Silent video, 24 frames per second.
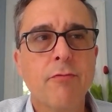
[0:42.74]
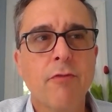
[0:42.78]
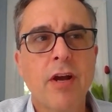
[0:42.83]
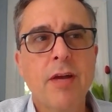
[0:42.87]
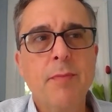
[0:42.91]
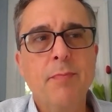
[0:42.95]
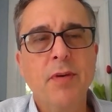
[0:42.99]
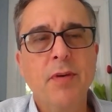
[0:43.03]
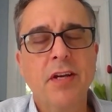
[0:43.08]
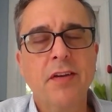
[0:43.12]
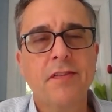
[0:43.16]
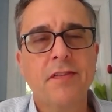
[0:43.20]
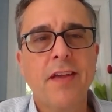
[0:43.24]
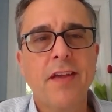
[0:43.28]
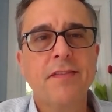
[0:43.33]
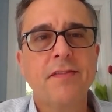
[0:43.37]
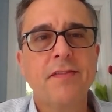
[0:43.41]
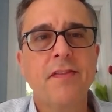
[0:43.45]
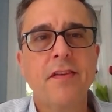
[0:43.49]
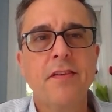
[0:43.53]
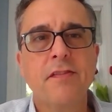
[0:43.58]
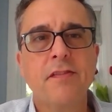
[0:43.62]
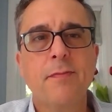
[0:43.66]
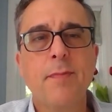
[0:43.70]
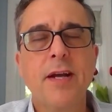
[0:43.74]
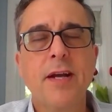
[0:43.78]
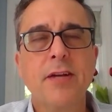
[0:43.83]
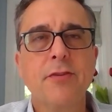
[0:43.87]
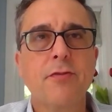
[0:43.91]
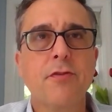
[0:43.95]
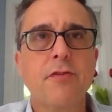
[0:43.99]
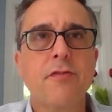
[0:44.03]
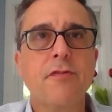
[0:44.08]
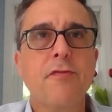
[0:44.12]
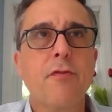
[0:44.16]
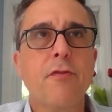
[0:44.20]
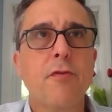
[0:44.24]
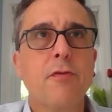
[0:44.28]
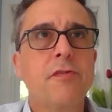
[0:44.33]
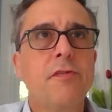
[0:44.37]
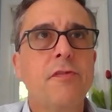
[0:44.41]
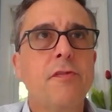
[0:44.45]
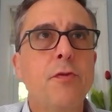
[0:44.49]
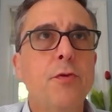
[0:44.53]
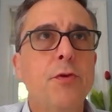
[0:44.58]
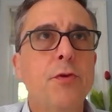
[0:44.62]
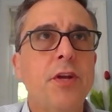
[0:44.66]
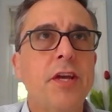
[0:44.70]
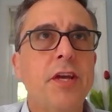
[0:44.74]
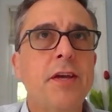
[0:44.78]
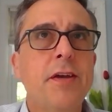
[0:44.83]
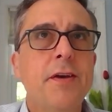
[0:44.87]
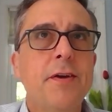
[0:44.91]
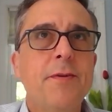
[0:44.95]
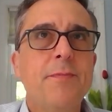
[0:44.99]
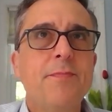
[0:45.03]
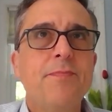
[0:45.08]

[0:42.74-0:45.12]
right? Because that's the inspector's first duty.